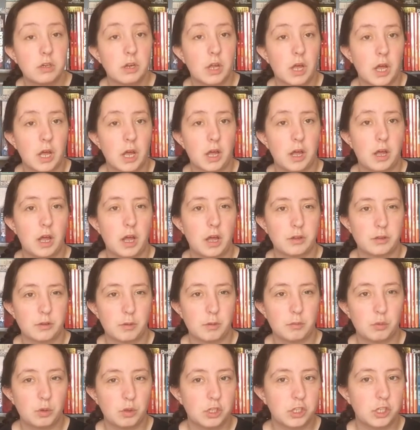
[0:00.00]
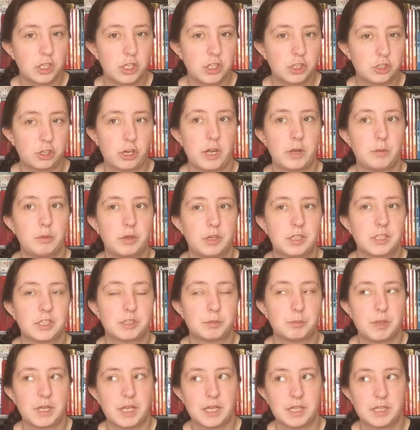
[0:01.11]
I'm only going to try and
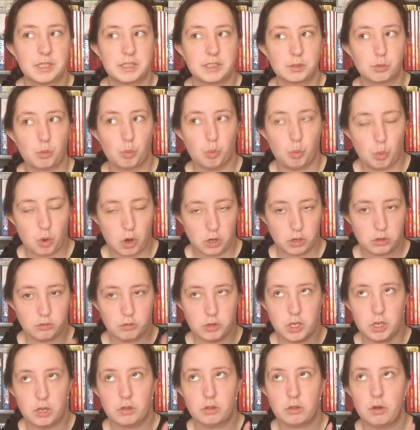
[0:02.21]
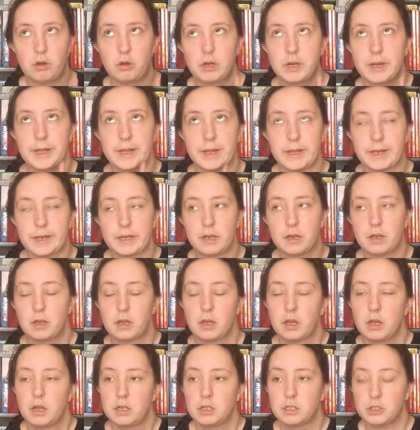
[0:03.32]
participate in this one readathon in
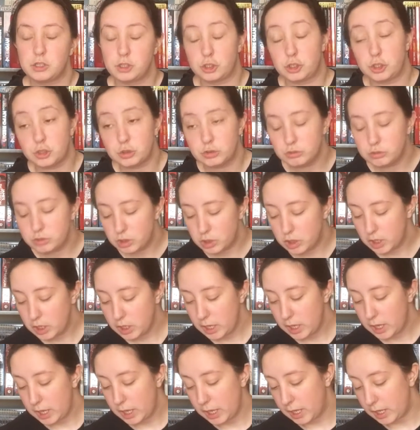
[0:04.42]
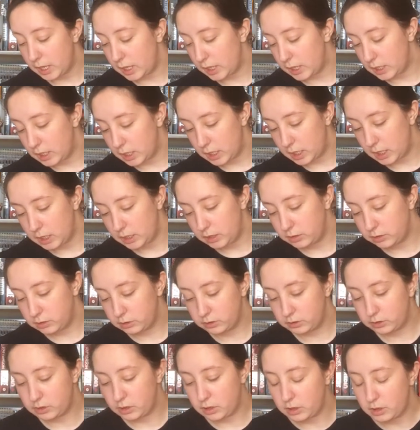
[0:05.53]
June. It
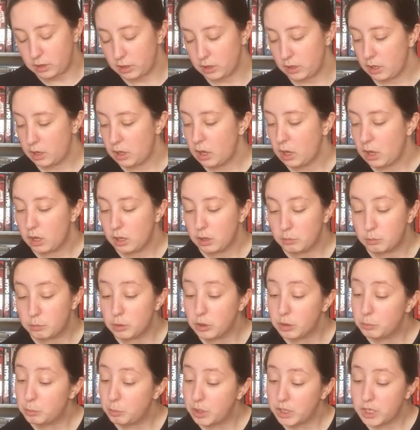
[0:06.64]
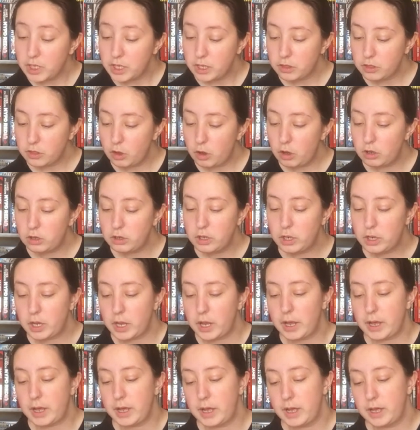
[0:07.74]
is
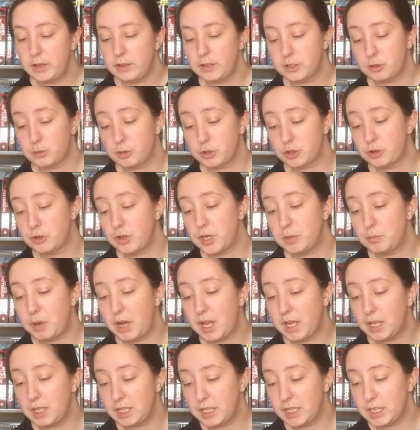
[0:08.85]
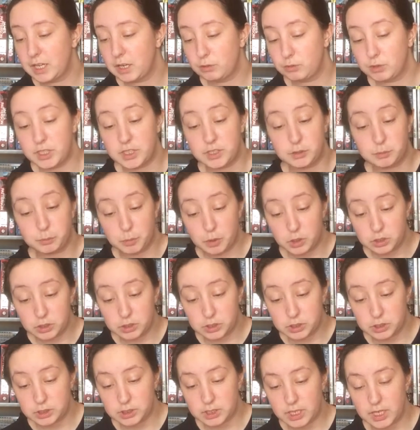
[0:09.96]
Bookbuddyathon. This was created by Elena Reed's
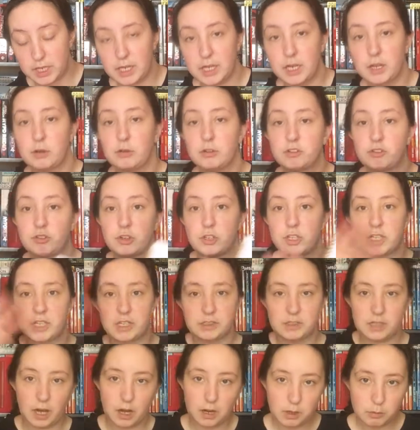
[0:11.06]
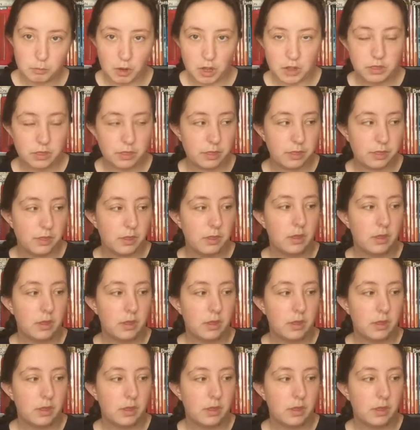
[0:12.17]
Books, and it goes for the entire month.